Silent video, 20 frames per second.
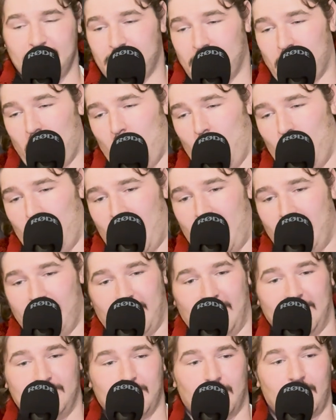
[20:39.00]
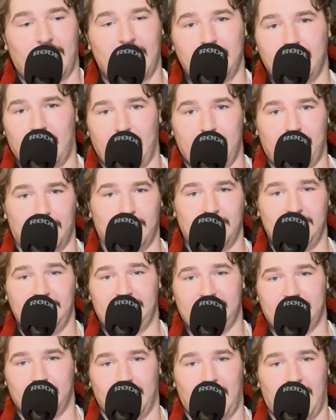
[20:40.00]
all my friends were raped by
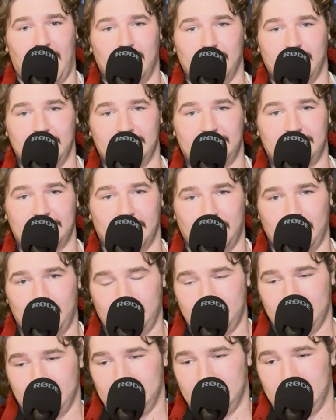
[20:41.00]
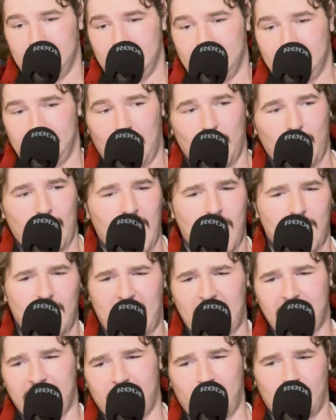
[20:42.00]
priests when I were in school. We only
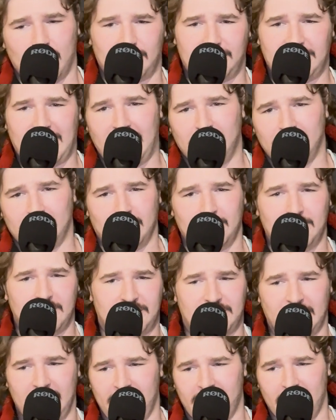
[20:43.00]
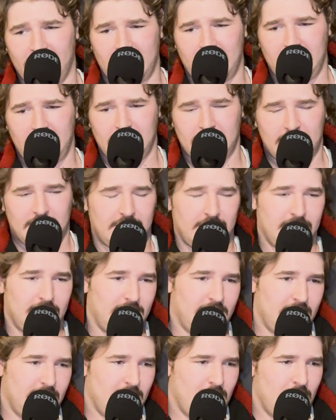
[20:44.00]
had 4 channels on the TV.
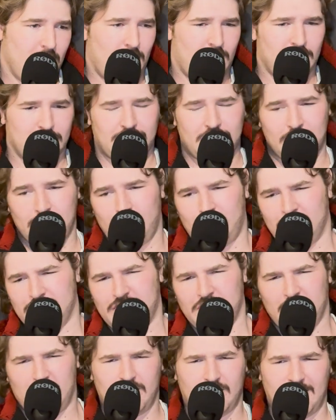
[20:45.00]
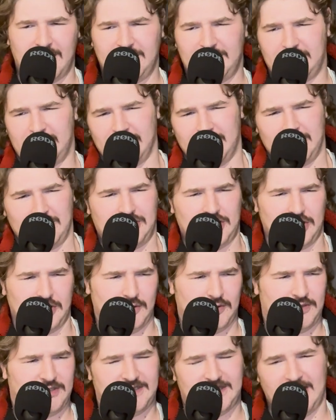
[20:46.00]
What's a Grinch gonna do,
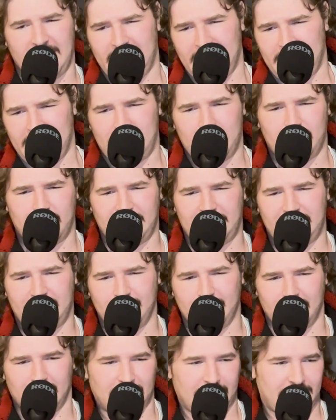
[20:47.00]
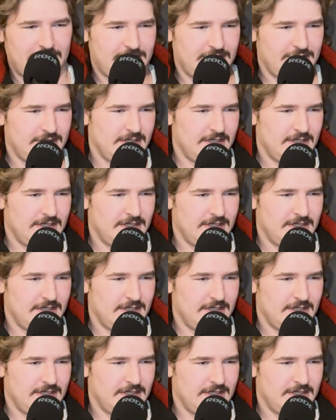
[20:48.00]
stealing Christmas?